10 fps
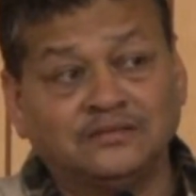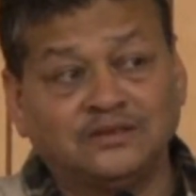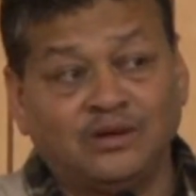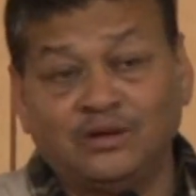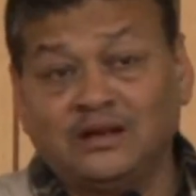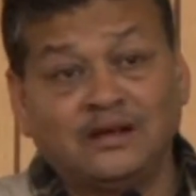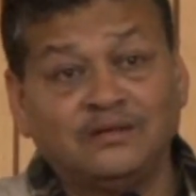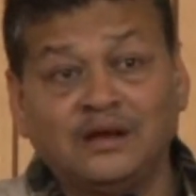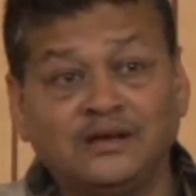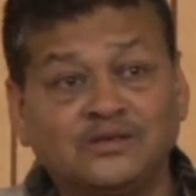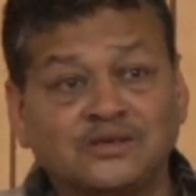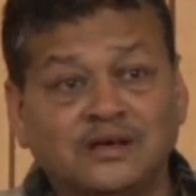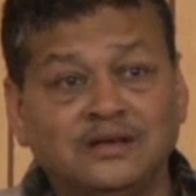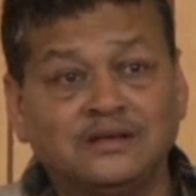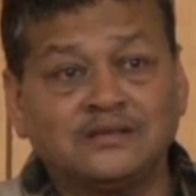All that I would like to
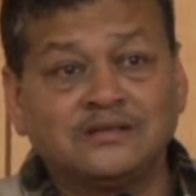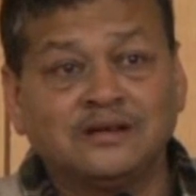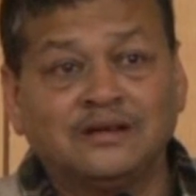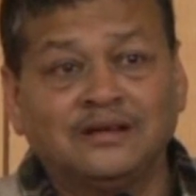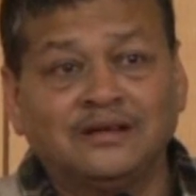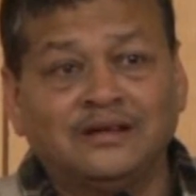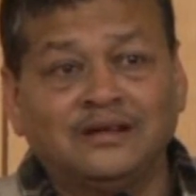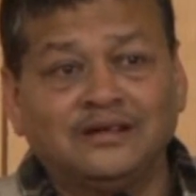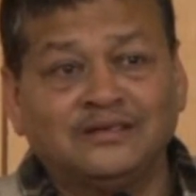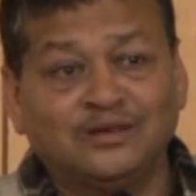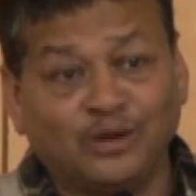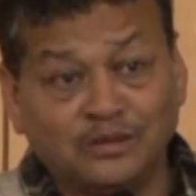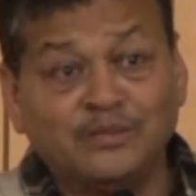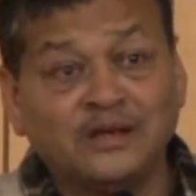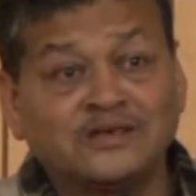say is that all
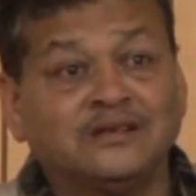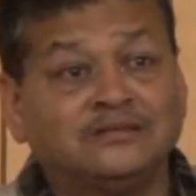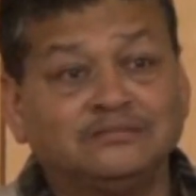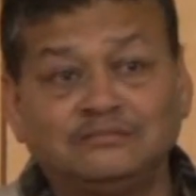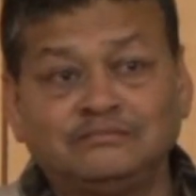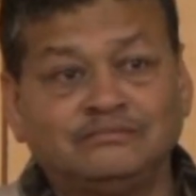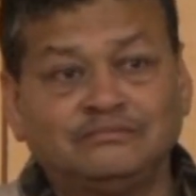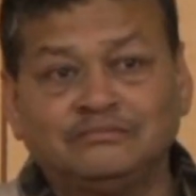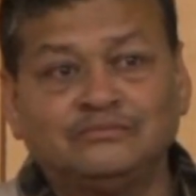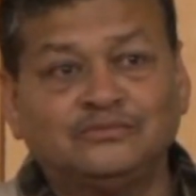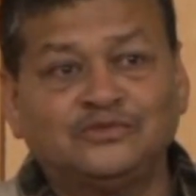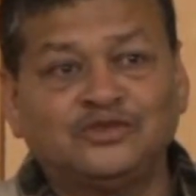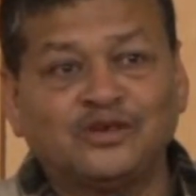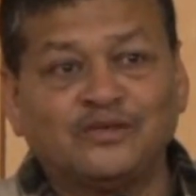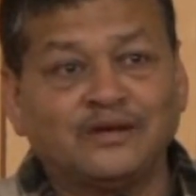the best, and
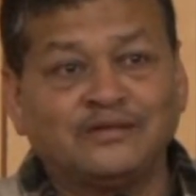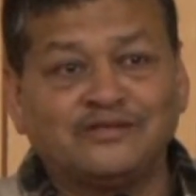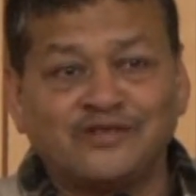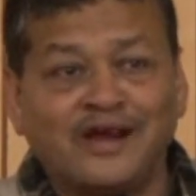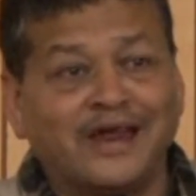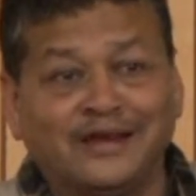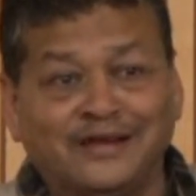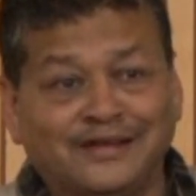sort of try